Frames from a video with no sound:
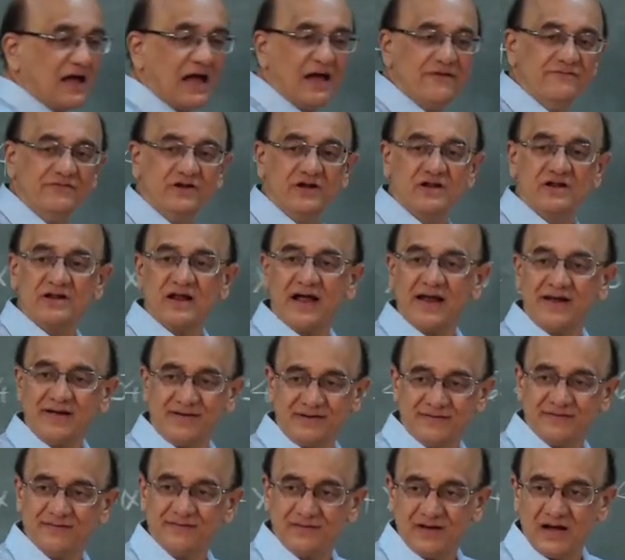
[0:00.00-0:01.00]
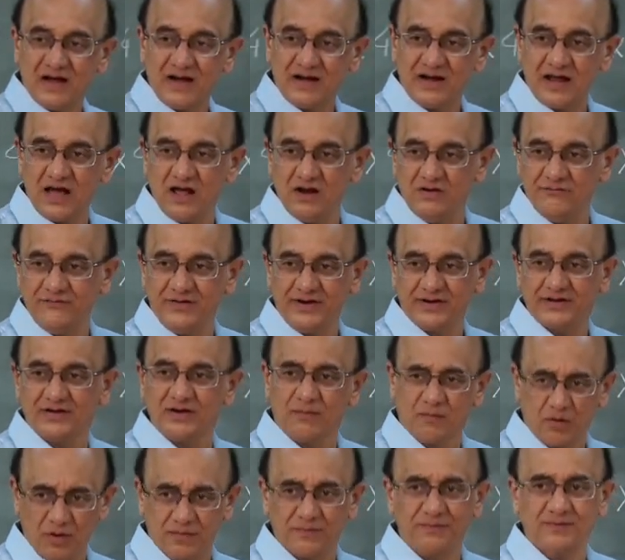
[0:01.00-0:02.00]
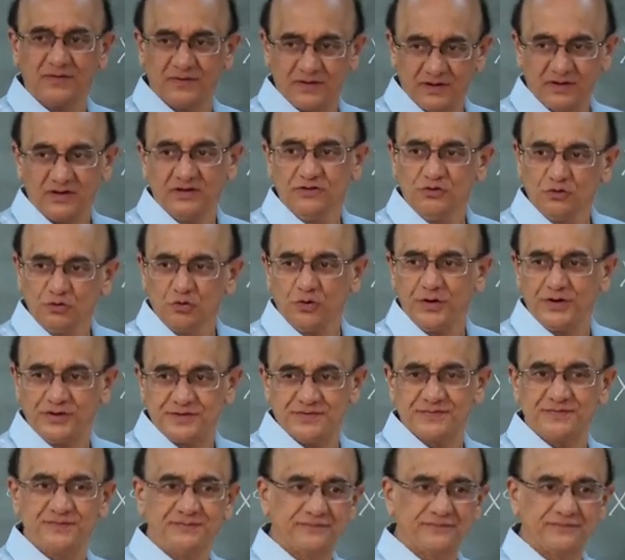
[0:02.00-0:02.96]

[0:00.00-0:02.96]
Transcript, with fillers: I will write and I will wait. Come on, you do it.